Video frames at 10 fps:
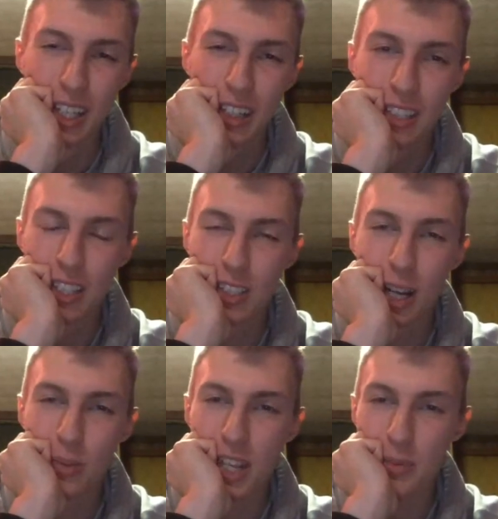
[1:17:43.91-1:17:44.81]
Like it's
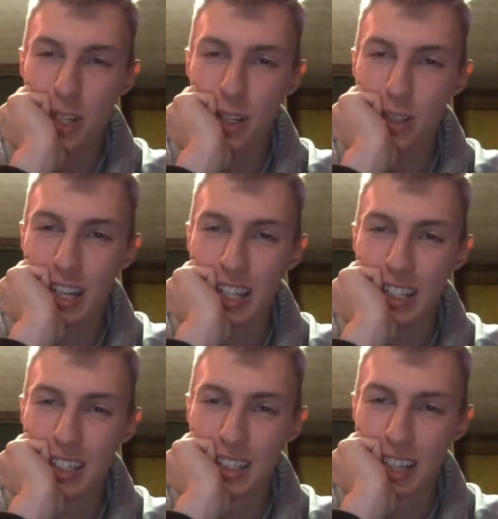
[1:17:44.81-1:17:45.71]
dubstep, but it also
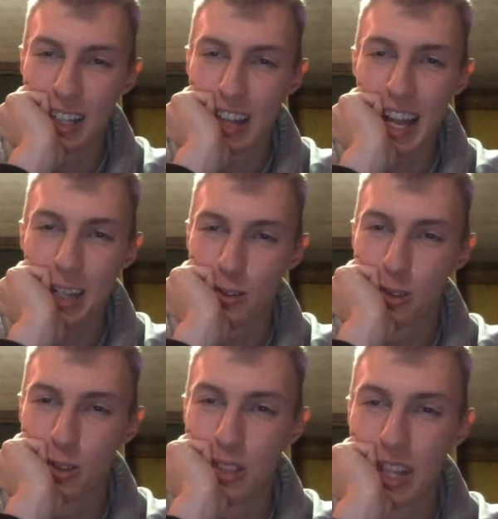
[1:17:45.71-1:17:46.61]
had like a Latin
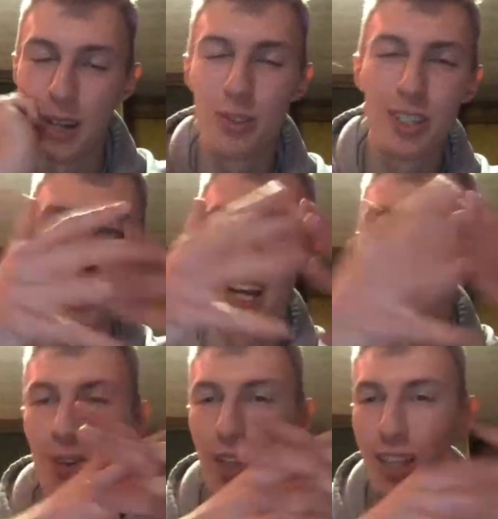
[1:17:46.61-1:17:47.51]
groove, and that was like,
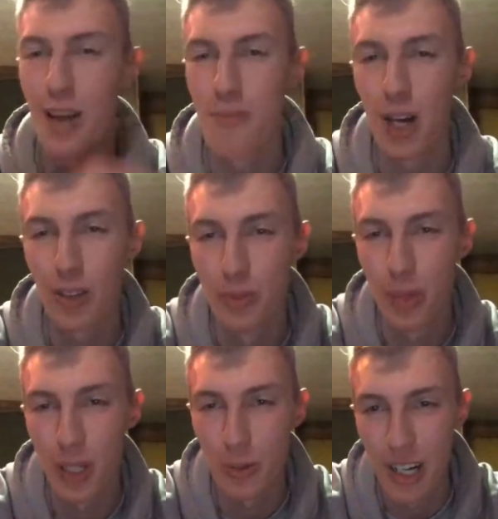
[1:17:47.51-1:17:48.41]
I felt like that melded
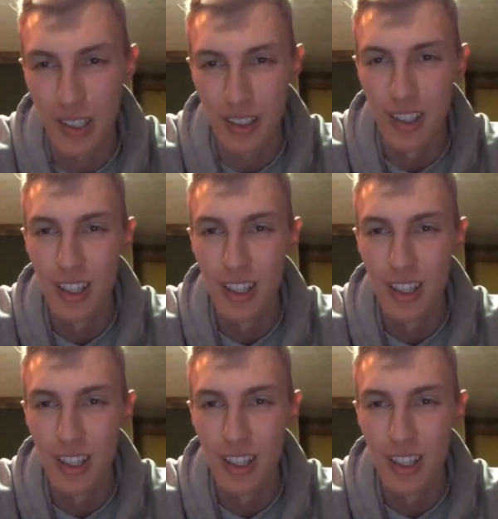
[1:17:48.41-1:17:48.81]
pretty well.